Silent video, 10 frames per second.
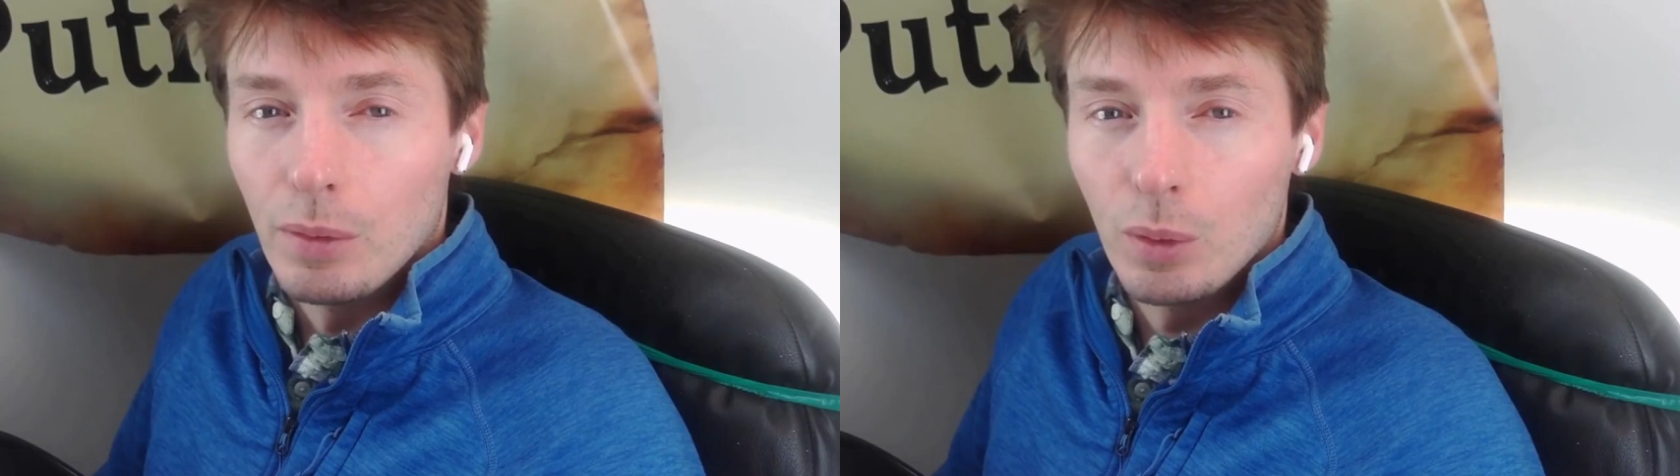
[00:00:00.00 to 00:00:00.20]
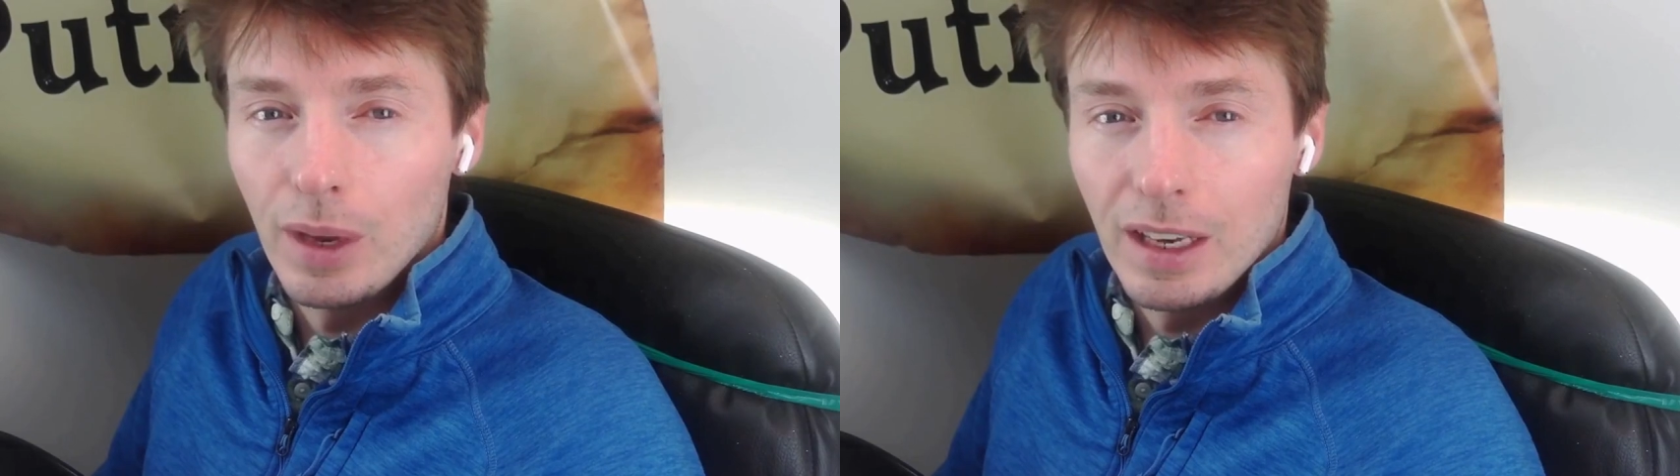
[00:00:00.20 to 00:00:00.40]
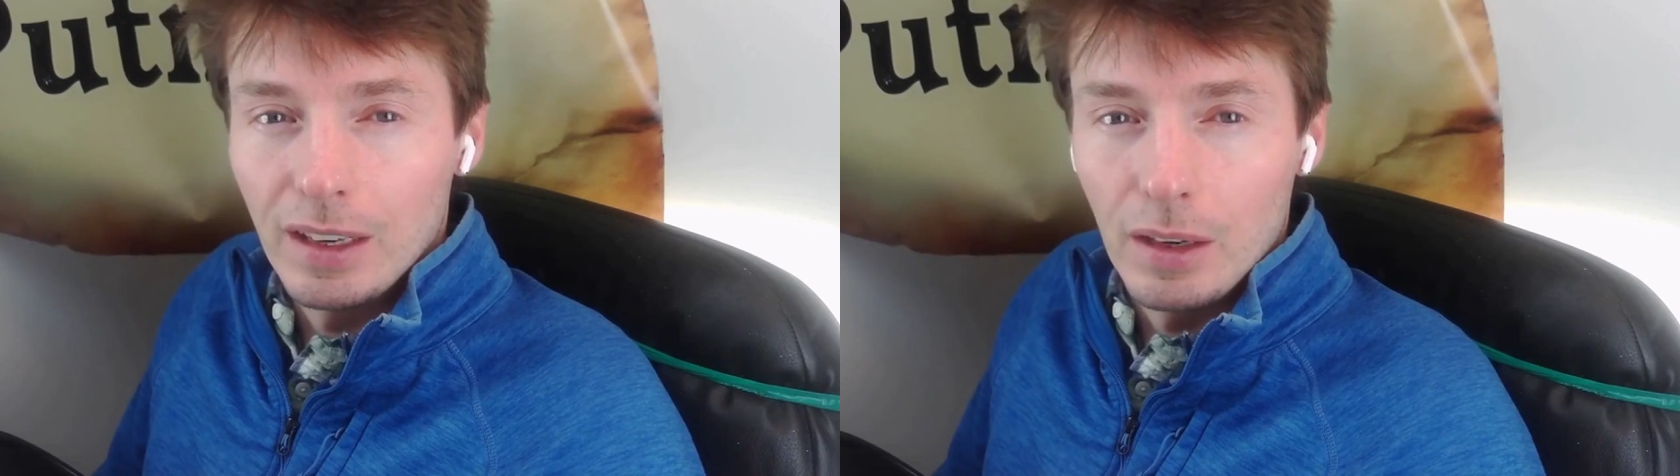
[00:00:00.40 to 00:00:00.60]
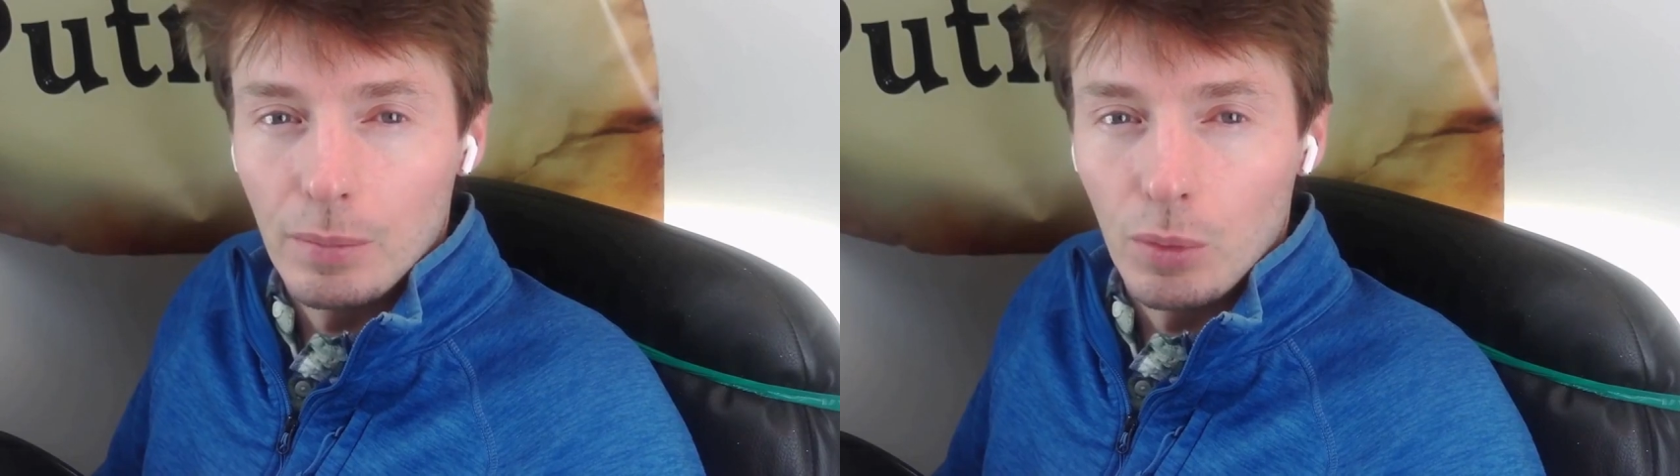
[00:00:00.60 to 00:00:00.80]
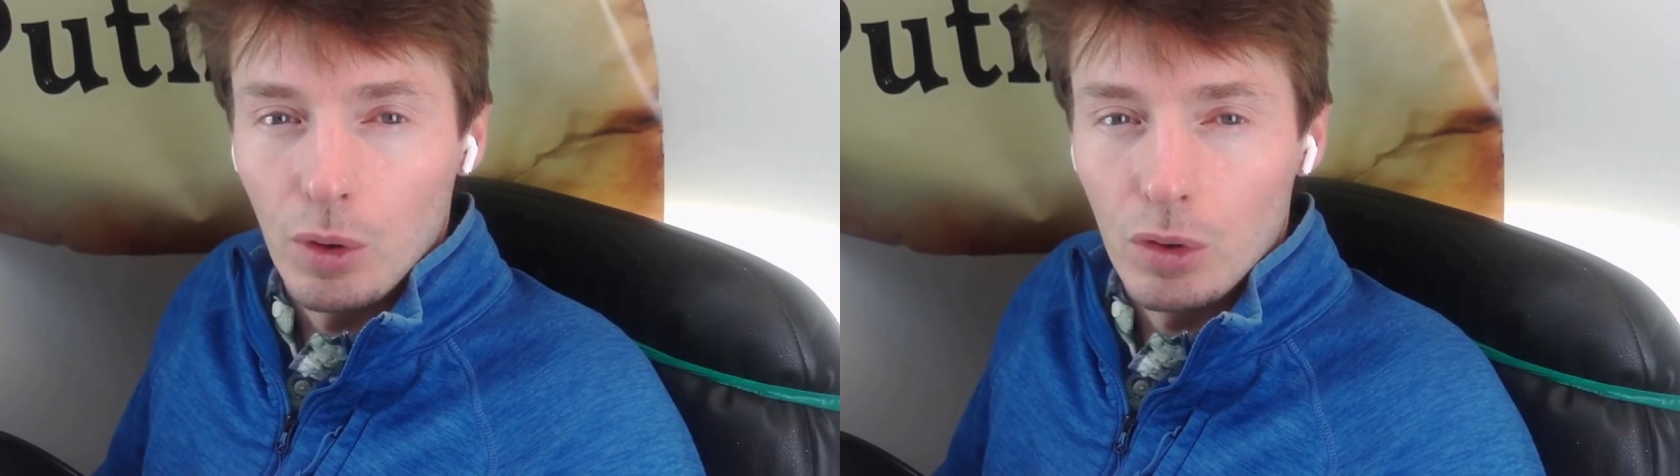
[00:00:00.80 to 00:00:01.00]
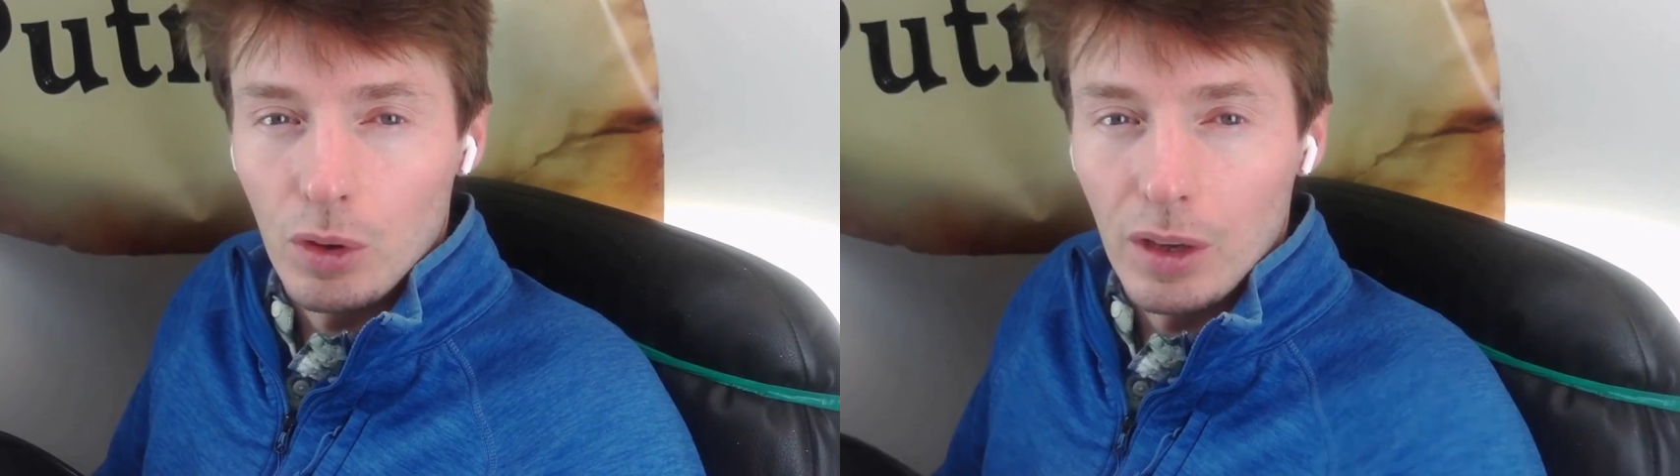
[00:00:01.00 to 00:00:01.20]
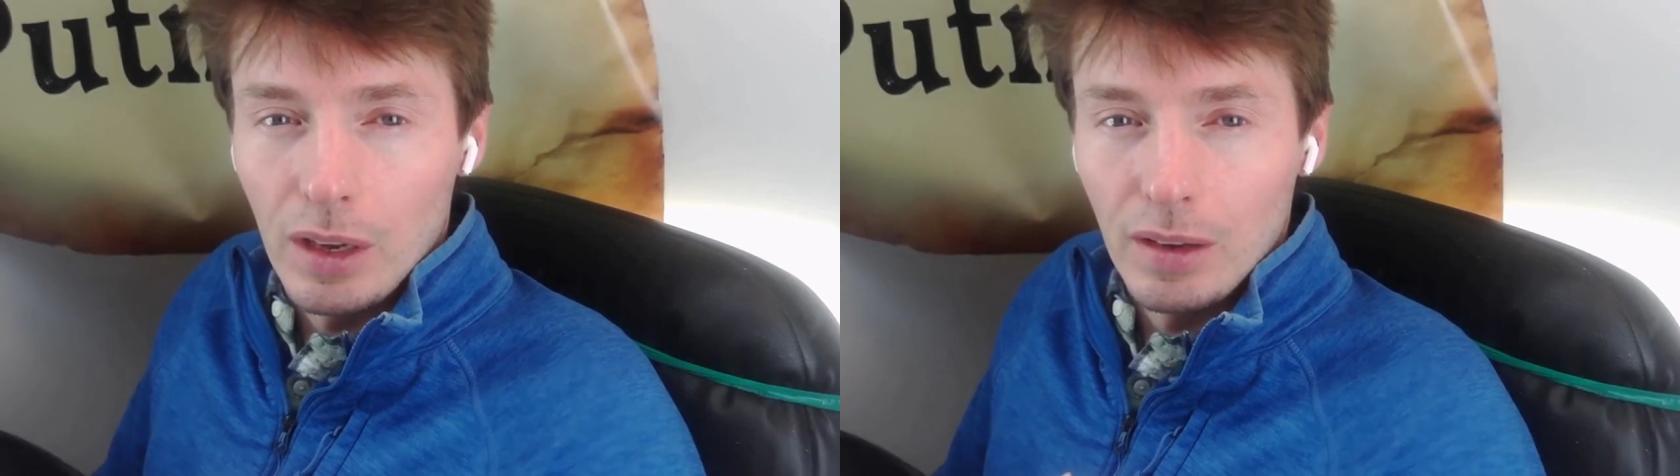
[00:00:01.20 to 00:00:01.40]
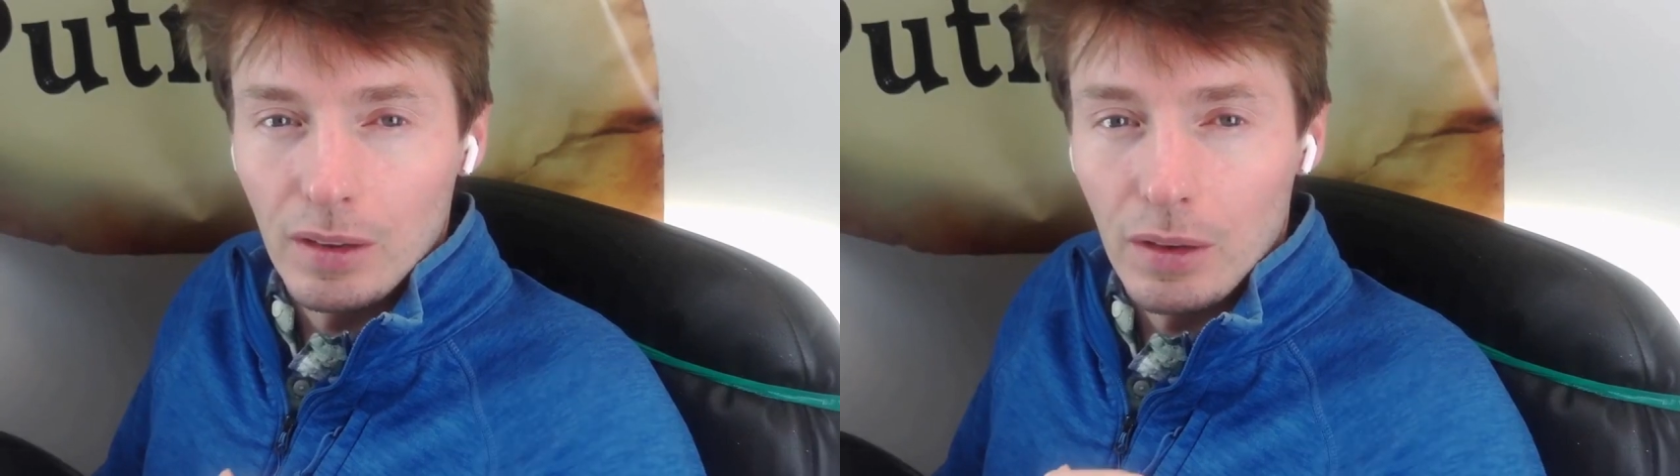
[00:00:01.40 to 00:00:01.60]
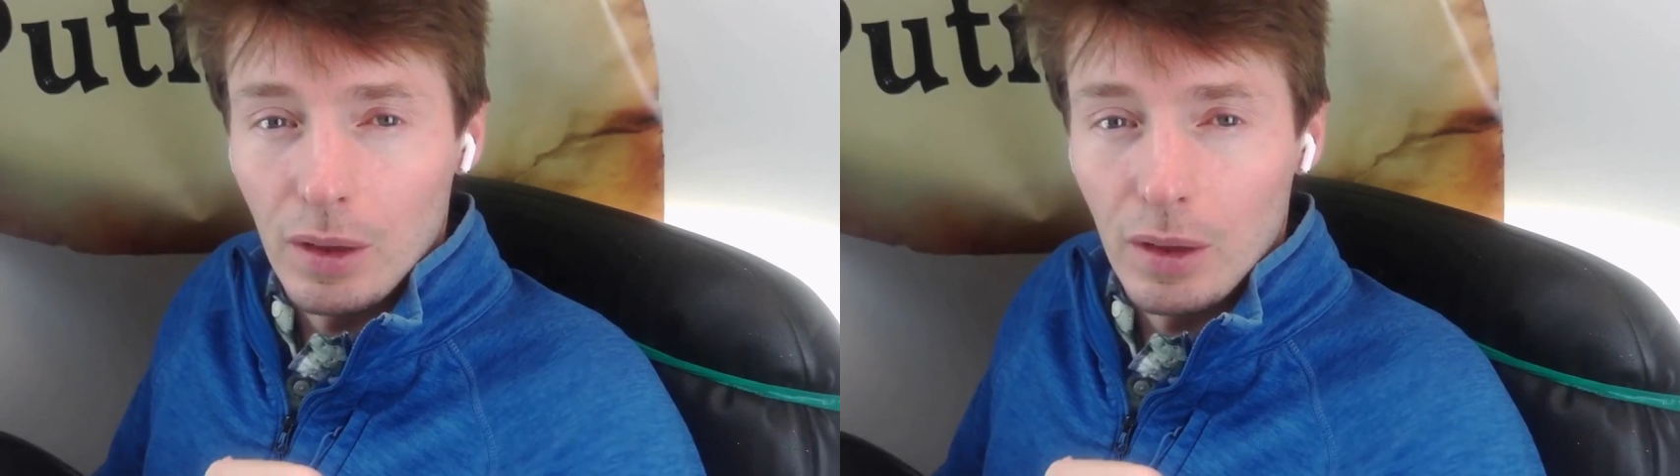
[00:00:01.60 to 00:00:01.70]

The way he did Bro Dirty,